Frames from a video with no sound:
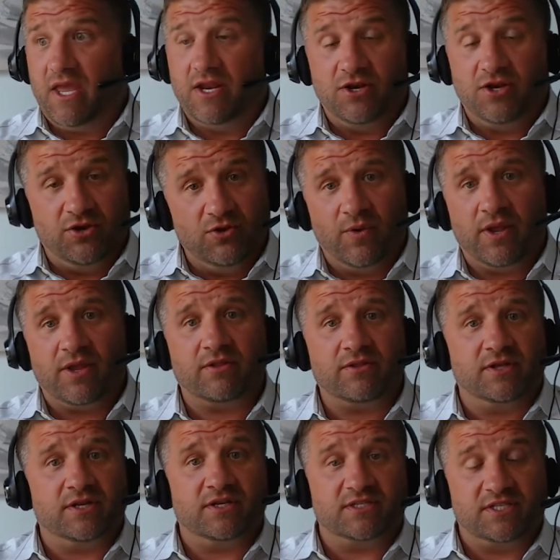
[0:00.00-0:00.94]
And New
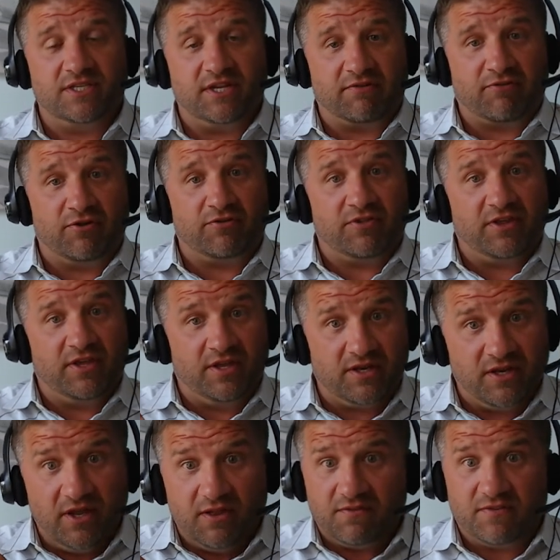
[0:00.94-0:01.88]
England is different
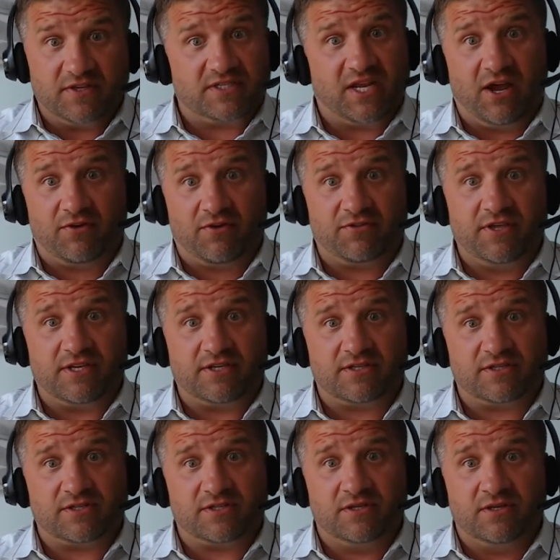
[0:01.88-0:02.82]
than the
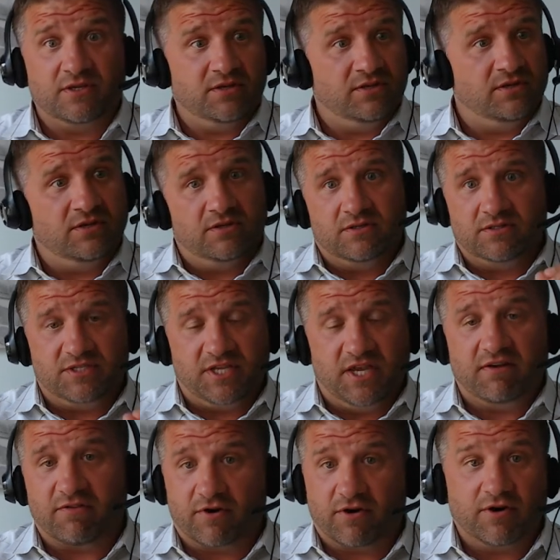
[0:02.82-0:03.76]
Southeast.
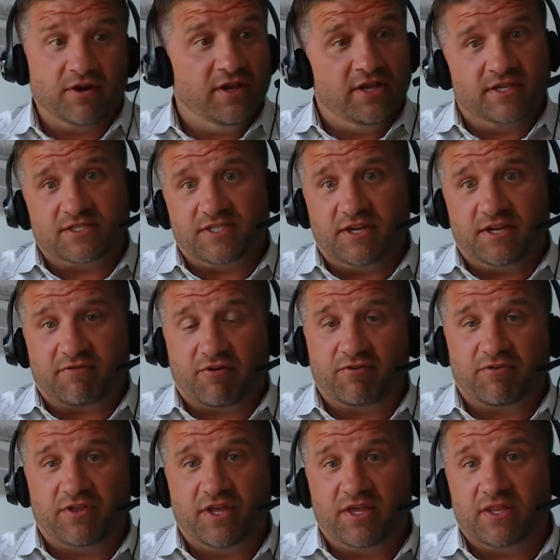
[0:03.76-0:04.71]
Denver is
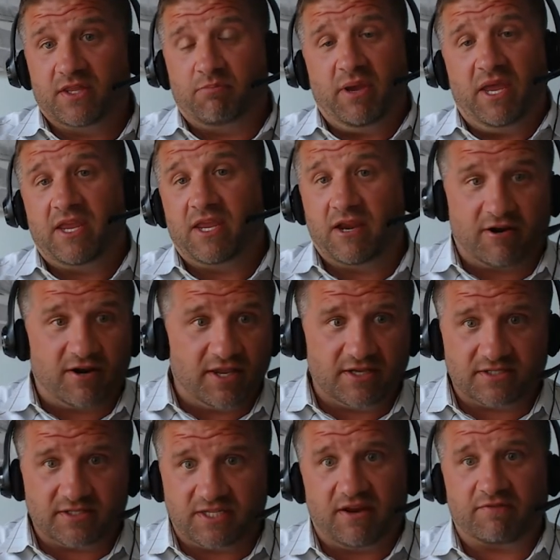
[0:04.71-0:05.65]
different than the Bay
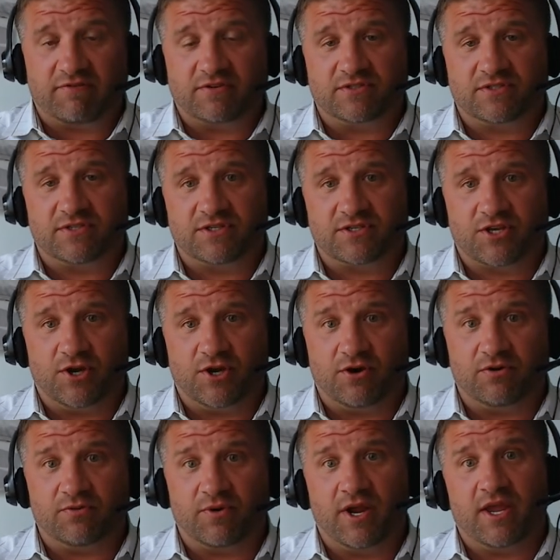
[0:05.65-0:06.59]
Area and San
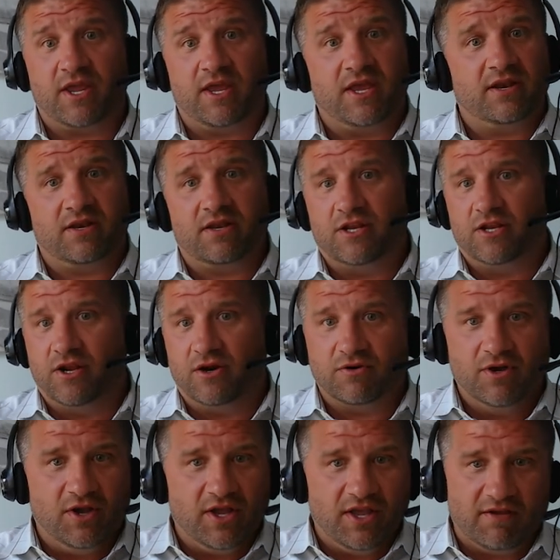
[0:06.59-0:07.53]
Francisco, right? And you
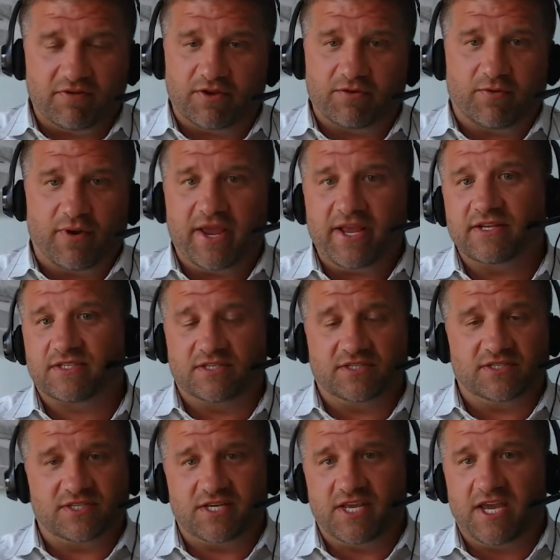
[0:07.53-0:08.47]
know, if it rains
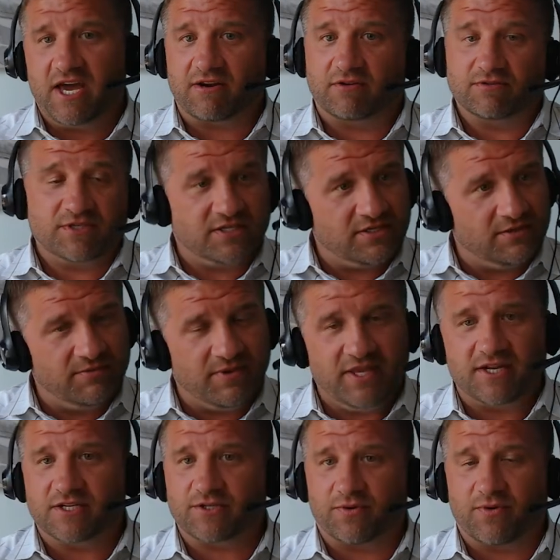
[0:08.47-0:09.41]
in Seattle doesn't
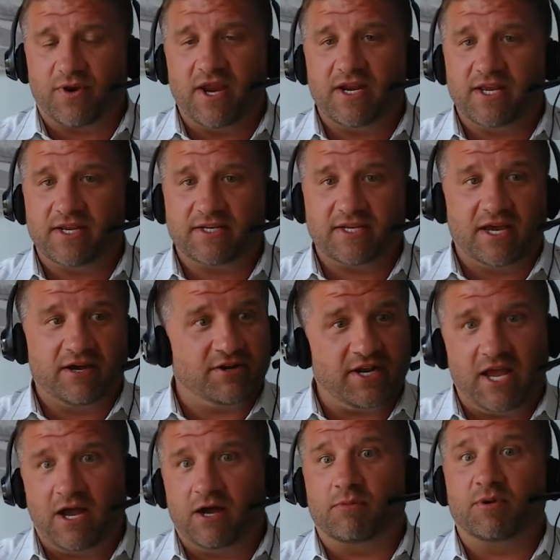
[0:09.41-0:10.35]
mean it's raining down
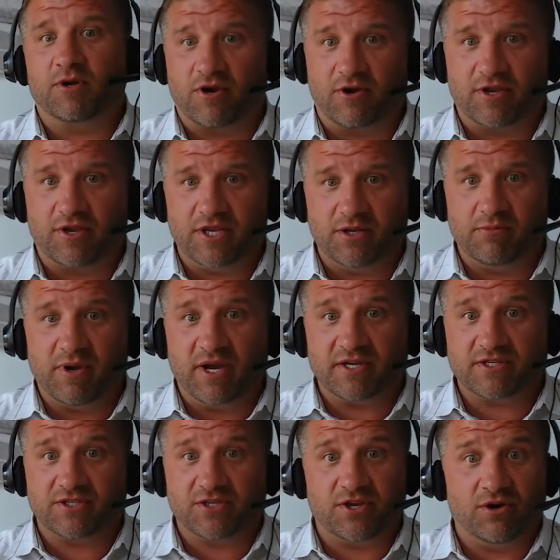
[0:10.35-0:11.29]
in Albuquerque, New
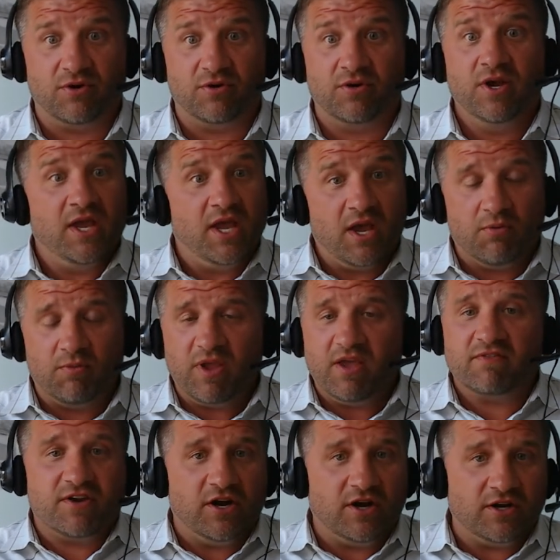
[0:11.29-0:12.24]
Mexico. And we
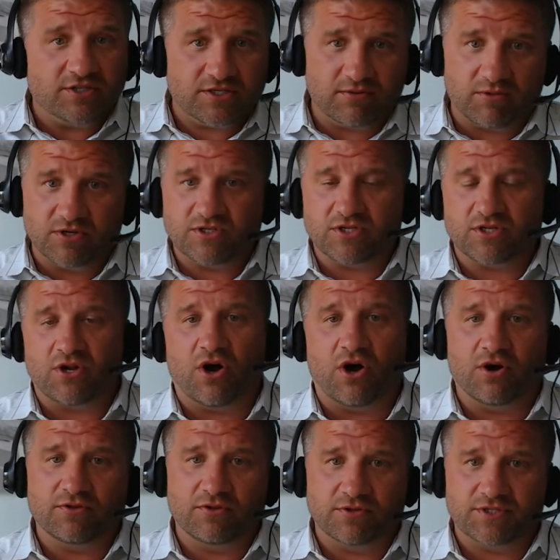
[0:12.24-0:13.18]
have customers in
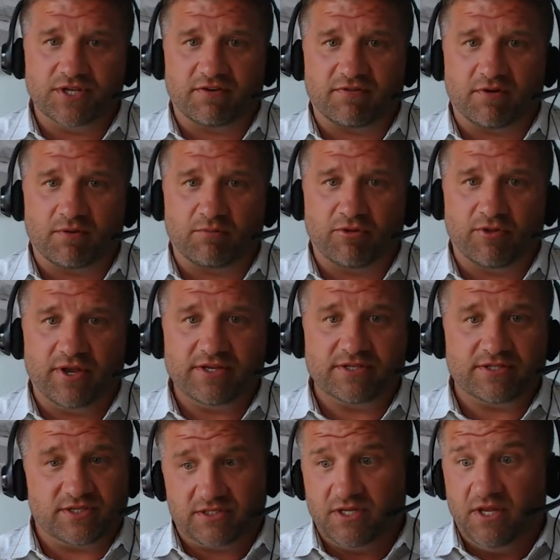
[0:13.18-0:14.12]
all those different
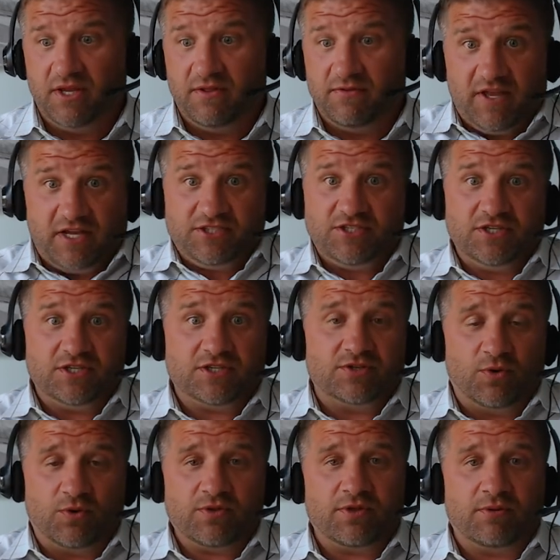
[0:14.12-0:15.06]
places. That's just
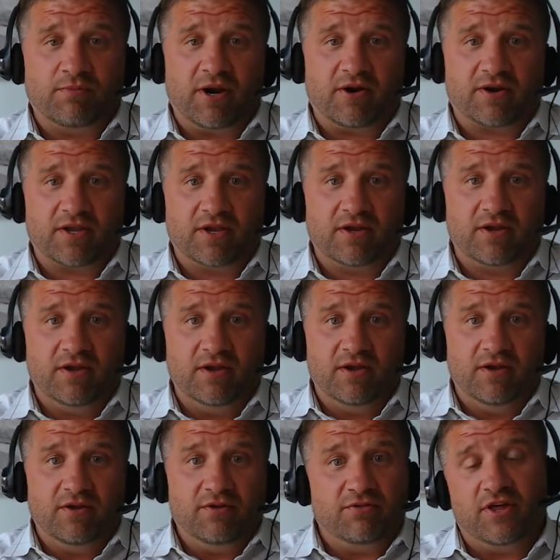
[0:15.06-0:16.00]
North America.
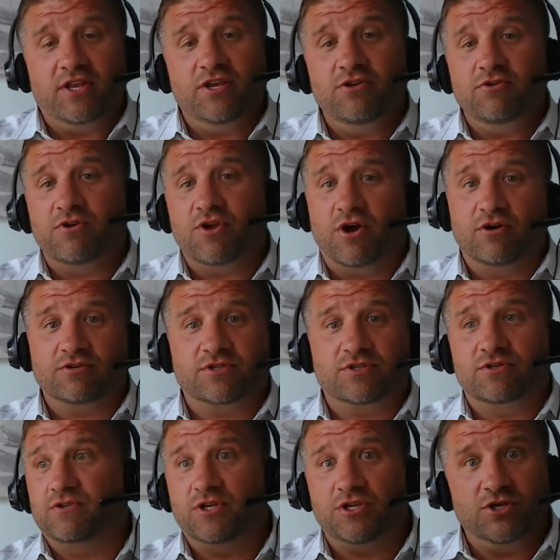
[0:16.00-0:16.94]
Then you go
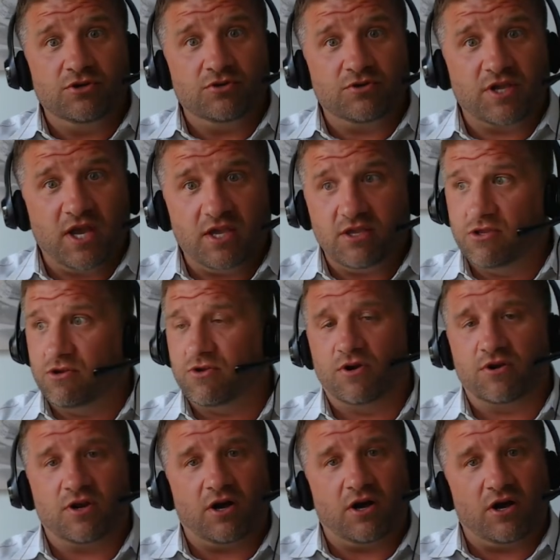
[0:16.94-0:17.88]
to the UK, you
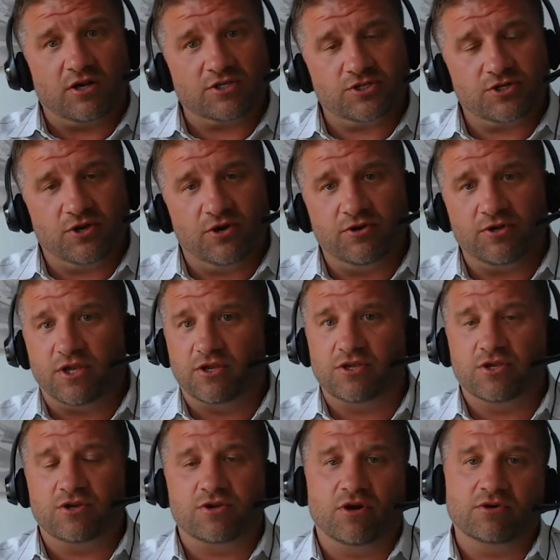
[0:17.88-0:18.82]
go to Australia,
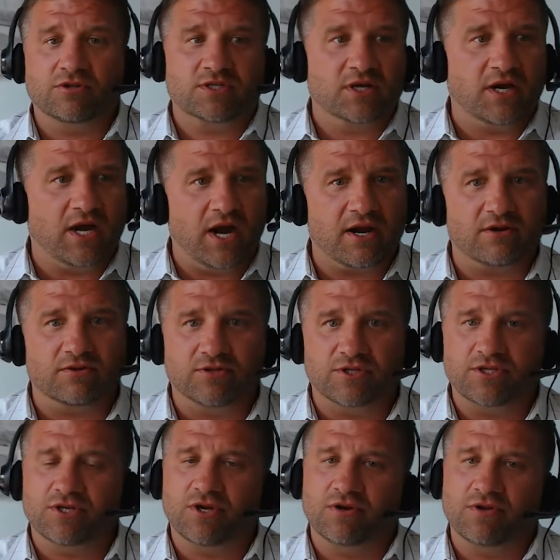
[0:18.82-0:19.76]
you go to
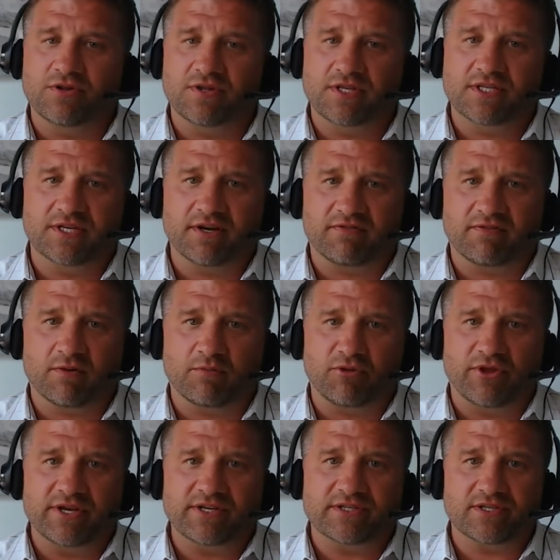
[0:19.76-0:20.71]
Ireland, you go to these different
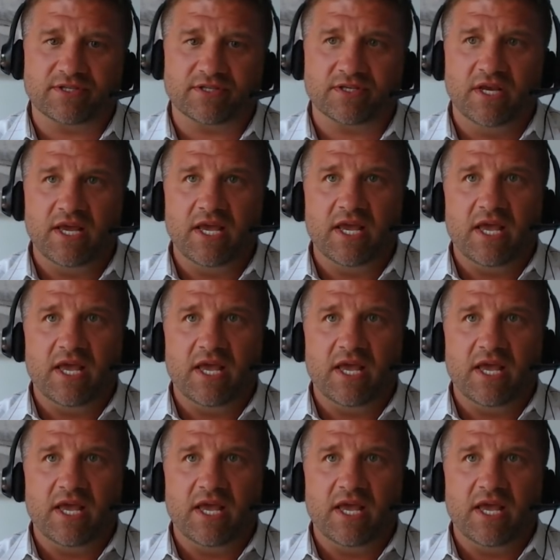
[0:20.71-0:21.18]
places.